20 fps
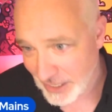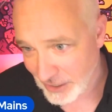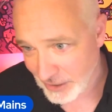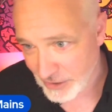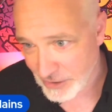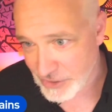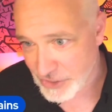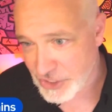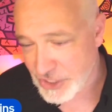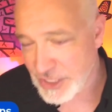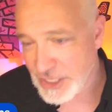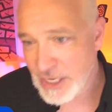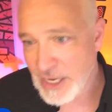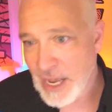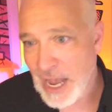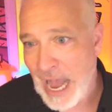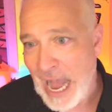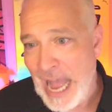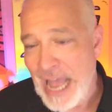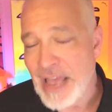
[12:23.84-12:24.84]
years
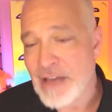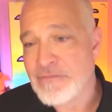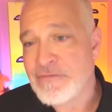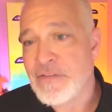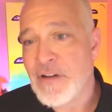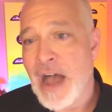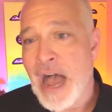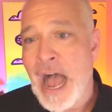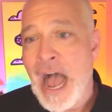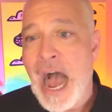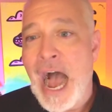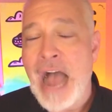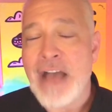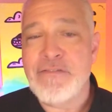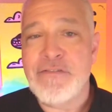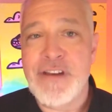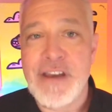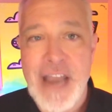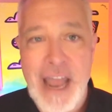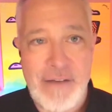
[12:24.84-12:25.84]
I have
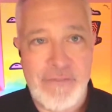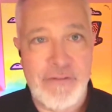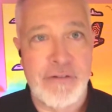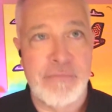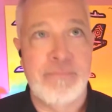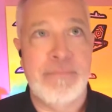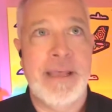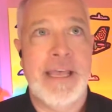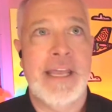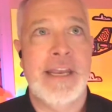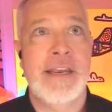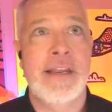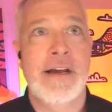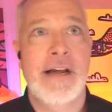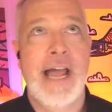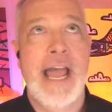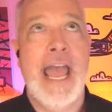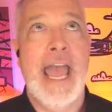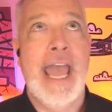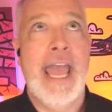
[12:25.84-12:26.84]
I've never been
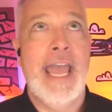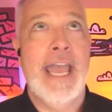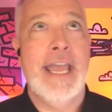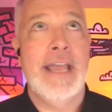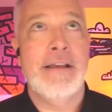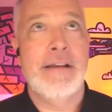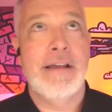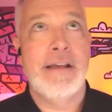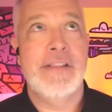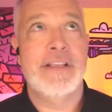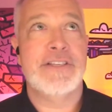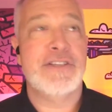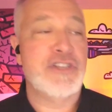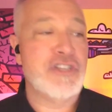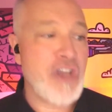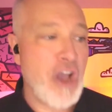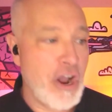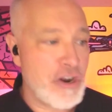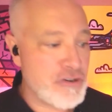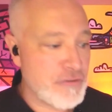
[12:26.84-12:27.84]
a and this
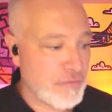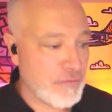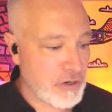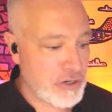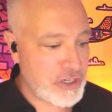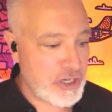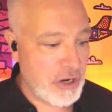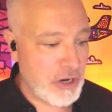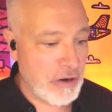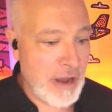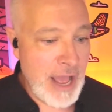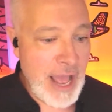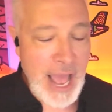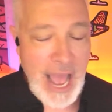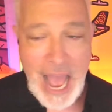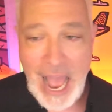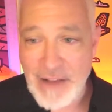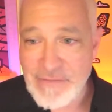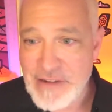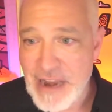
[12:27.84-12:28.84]
is controversial
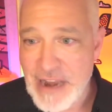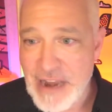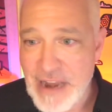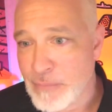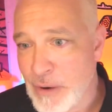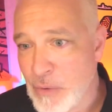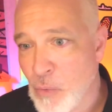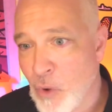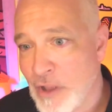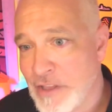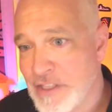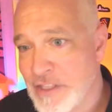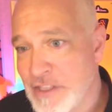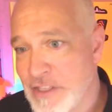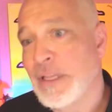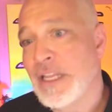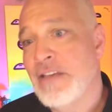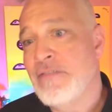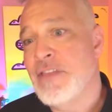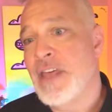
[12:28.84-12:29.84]
I've never been
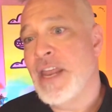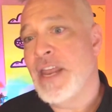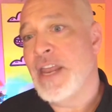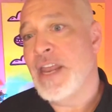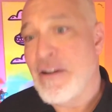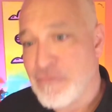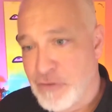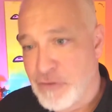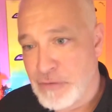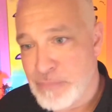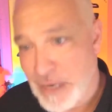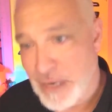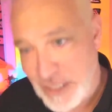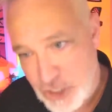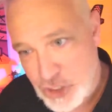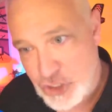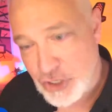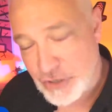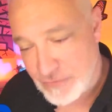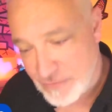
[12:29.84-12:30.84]
one to believe that
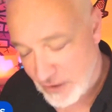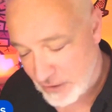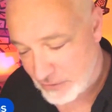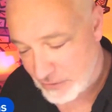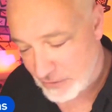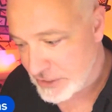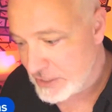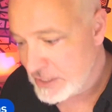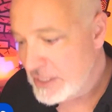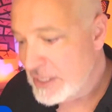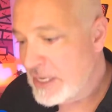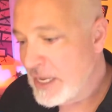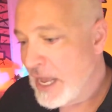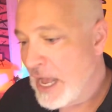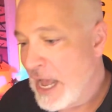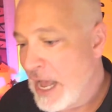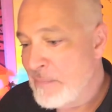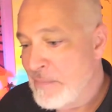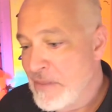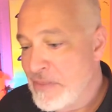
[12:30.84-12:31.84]
everybody should vote.
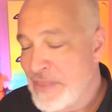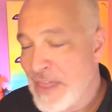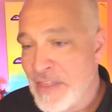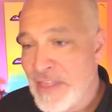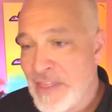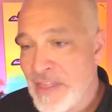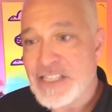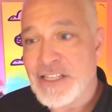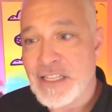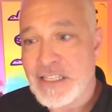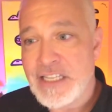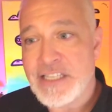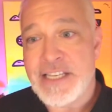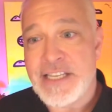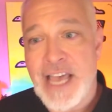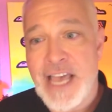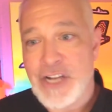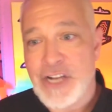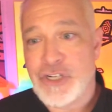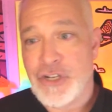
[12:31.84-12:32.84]
Um, now that's
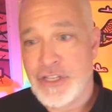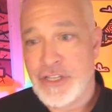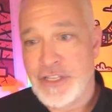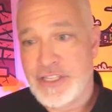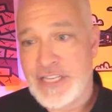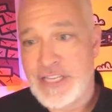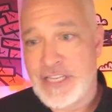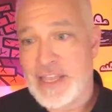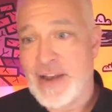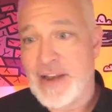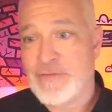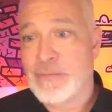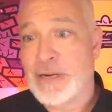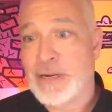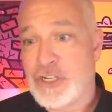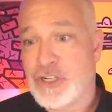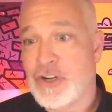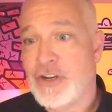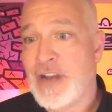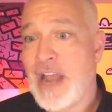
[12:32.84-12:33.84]
not to say I shouldn't say that
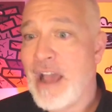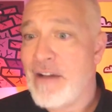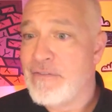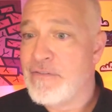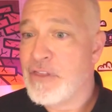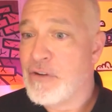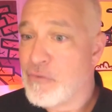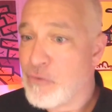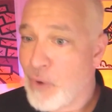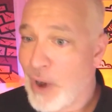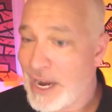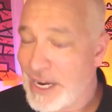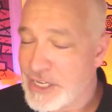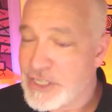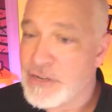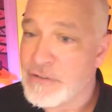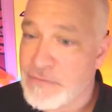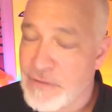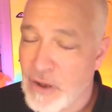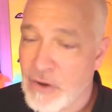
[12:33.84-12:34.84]
everybody shouldn't have the
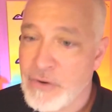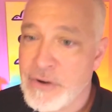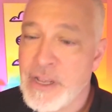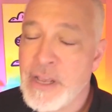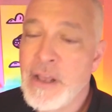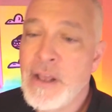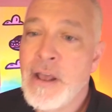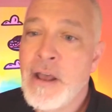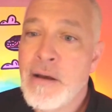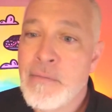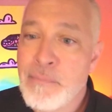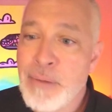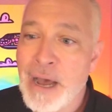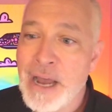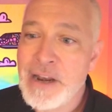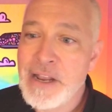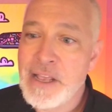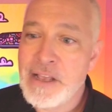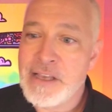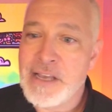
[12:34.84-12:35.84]
right to vote,
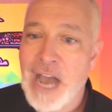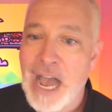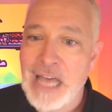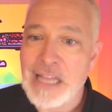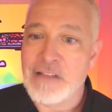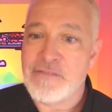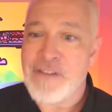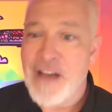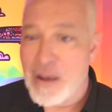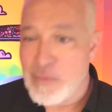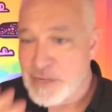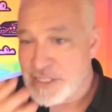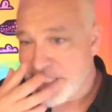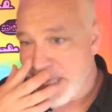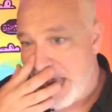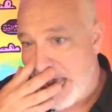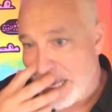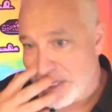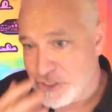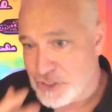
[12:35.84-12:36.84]
but Kyle, if I
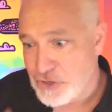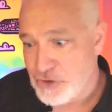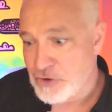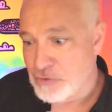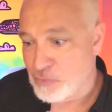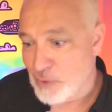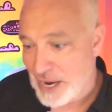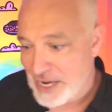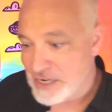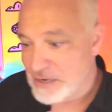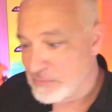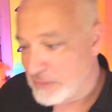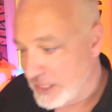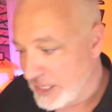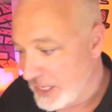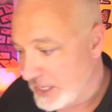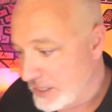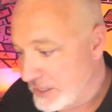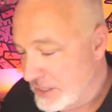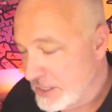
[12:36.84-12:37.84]
was to ask you to
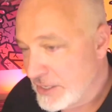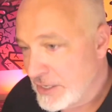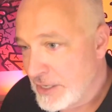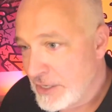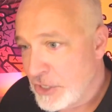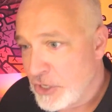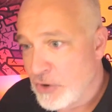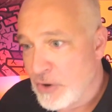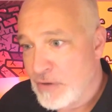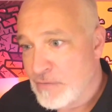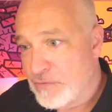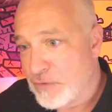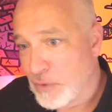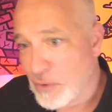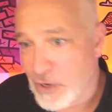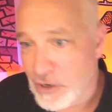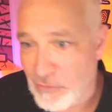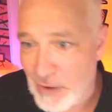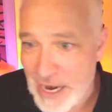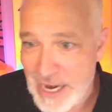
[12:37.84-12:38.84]
randomly you're in
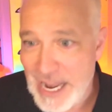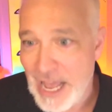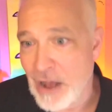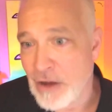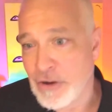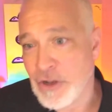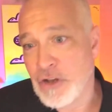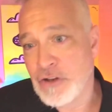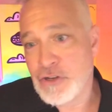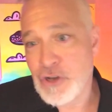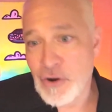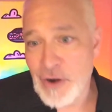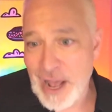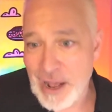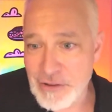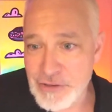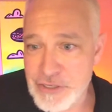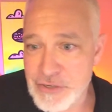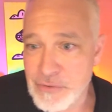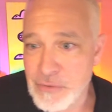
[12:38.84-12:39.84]
Florida right now,
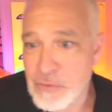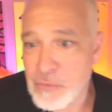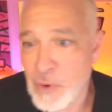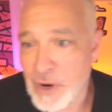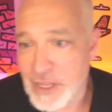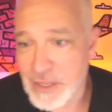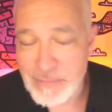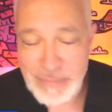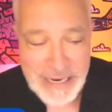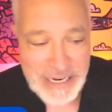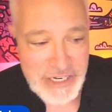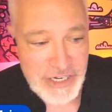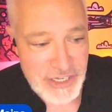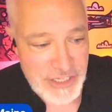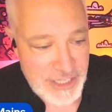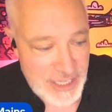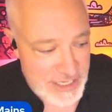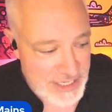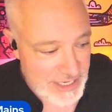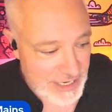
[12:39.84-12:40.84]
go down to one of the
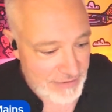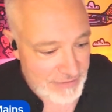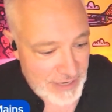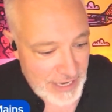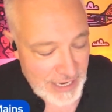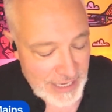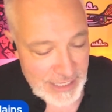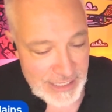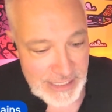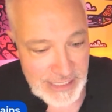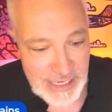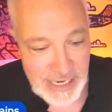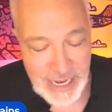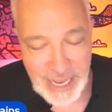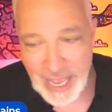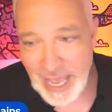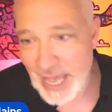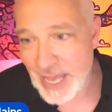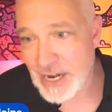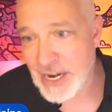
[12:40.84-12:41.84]
beaches this evening
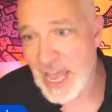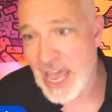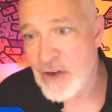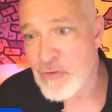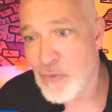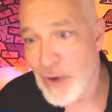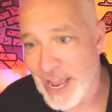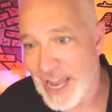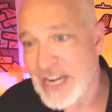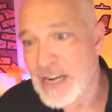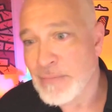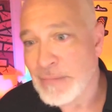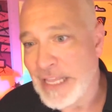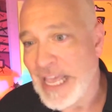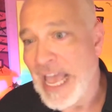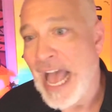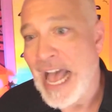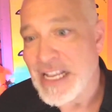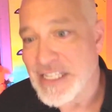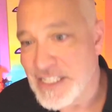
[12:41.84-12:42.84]
and and
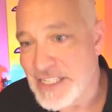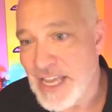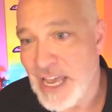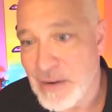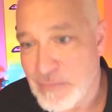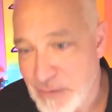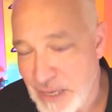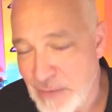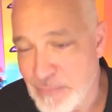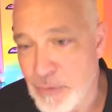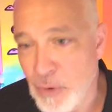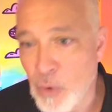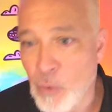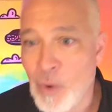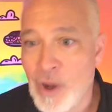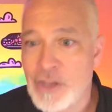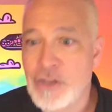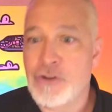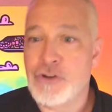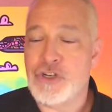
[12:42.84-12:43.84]
randomly ask 10
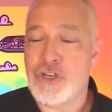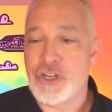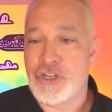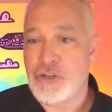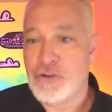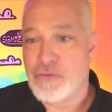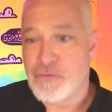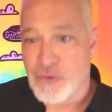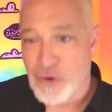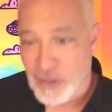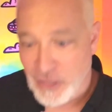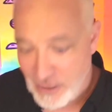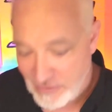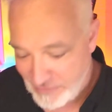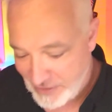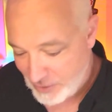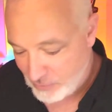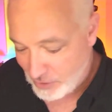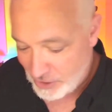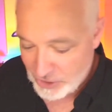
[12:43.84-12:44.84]
people what you should do for a
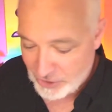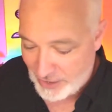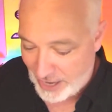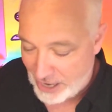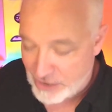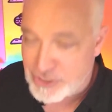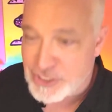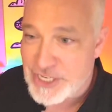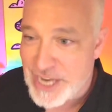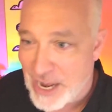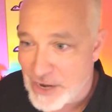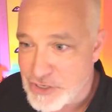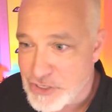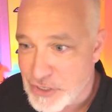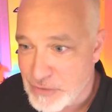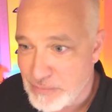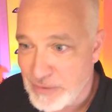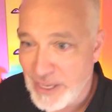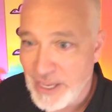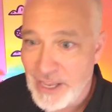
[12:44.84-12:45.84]
living, what your hairstyle
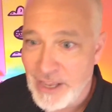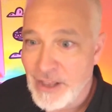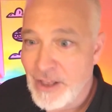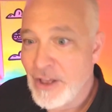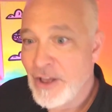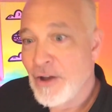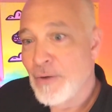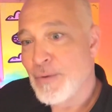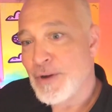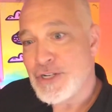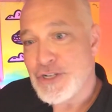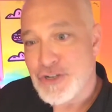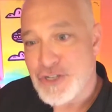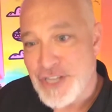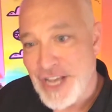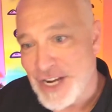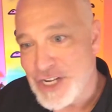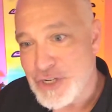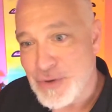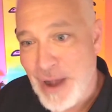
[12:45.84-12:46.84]
should be, what
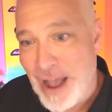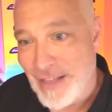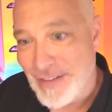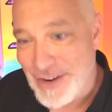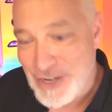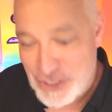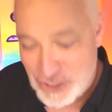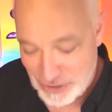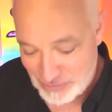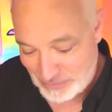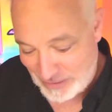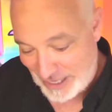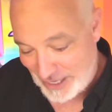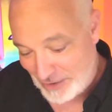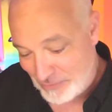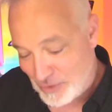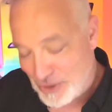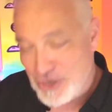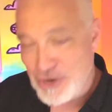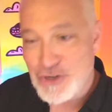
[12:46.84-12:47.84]
your sexuality should
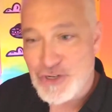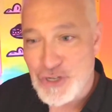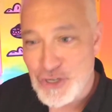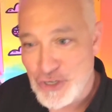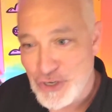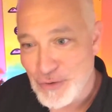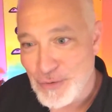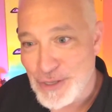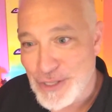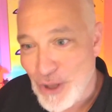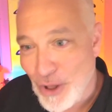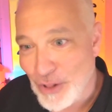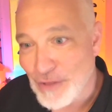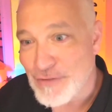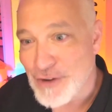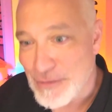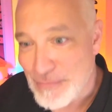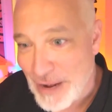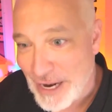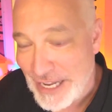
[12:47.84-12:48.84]
be, what you should do with
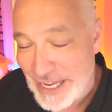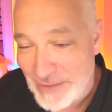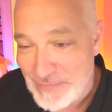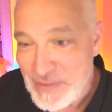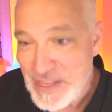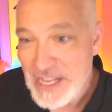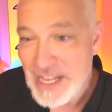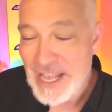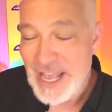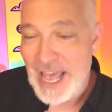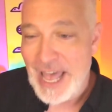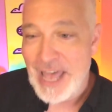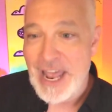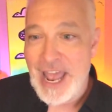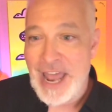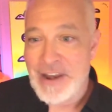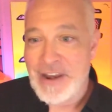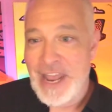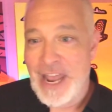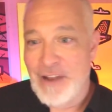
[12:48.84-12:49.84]
all of your money.
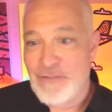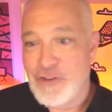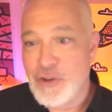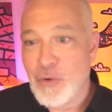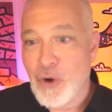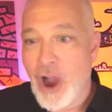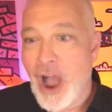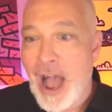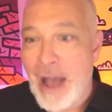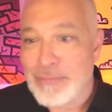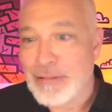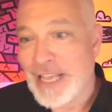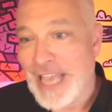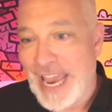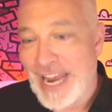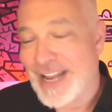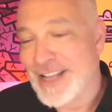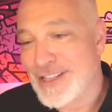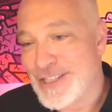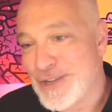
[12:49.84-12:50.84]
And and, and if you were
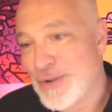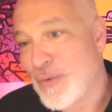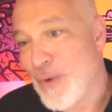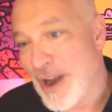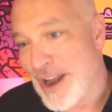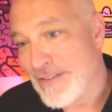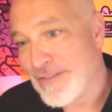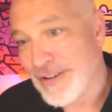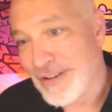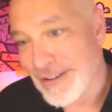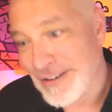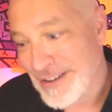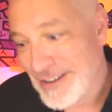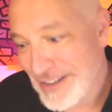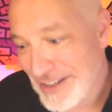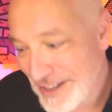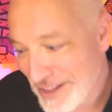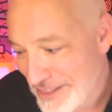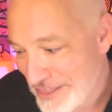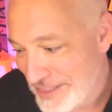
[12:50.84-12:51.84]
obligated to
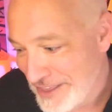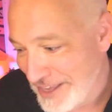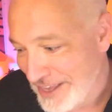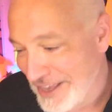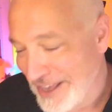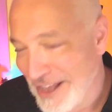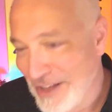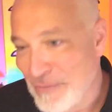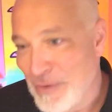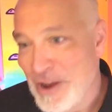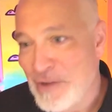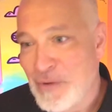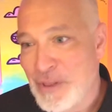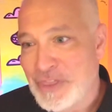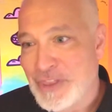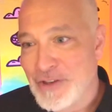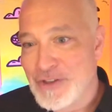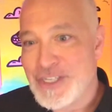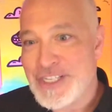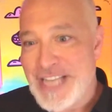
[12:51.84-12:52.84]
whatever the uh, what
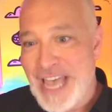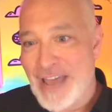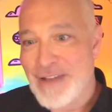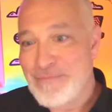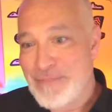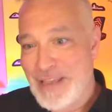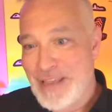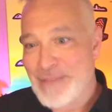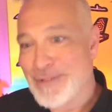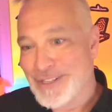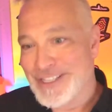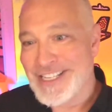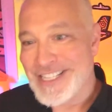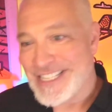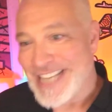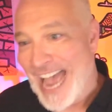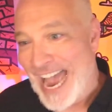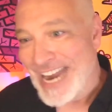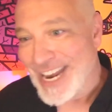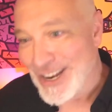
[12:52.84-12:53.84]
what those 10 people
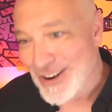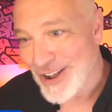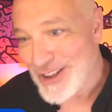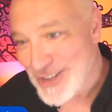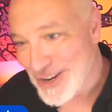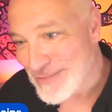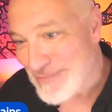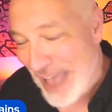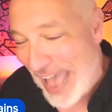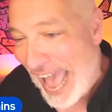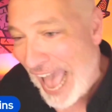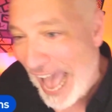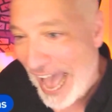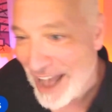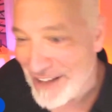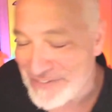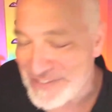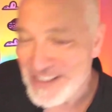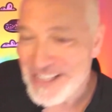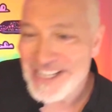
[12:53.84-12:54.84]
decided on your
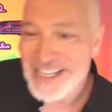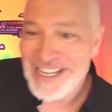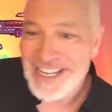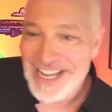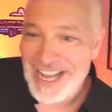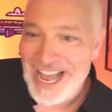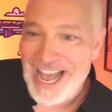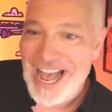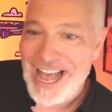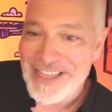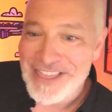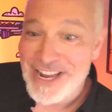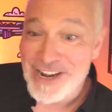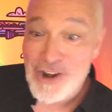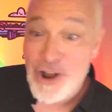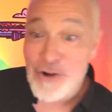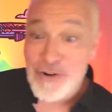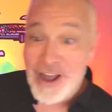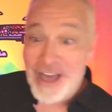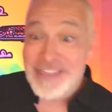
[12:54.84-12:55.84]
behalf uh,
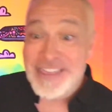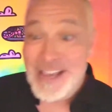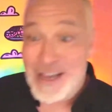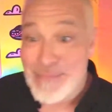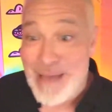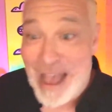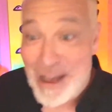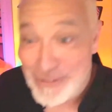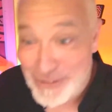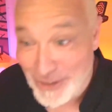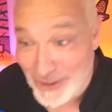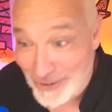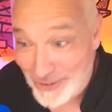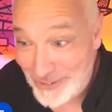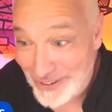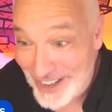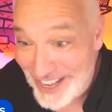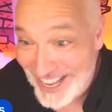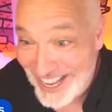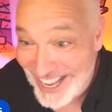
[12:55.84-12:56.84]
that know nothing about
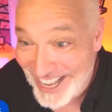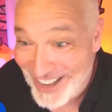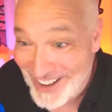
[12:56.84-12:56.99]
you,